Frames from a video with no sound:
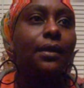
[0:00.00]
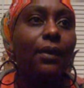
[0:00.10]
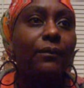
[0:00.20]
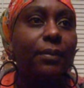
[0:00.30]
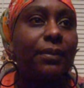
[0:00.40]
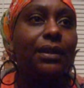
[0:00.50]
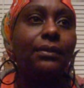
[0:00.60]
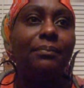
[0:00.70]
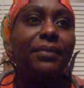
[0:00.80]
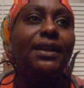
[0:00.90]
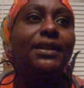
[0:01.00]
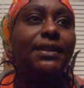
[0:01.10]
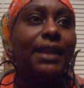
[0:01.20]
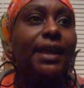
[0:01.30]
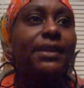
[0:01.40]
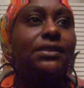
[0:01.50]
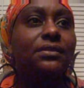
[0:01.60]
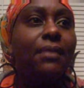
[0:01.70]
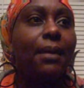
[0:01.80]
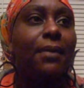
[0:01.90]
I remember many nights
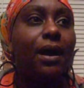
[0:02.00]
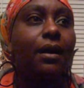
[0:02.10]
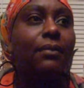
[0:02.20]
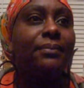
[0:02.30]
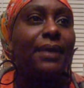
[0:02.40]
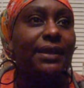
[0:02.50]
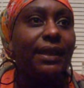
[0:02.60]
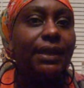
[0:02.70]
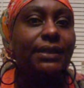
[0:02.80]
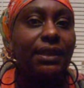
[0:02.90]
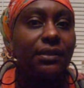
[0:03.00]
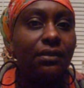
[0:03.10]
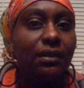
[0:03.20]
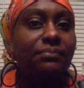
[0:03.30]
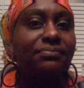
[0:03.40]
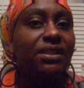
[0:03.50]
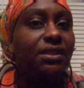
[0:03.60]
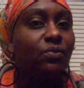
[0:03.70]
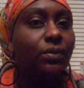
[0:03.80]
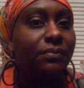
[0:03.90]
my mom and my dad getting up,
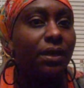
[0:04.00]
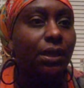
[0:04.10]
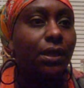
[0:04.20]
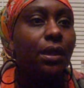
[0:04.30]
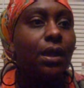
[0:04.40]
sitting with me.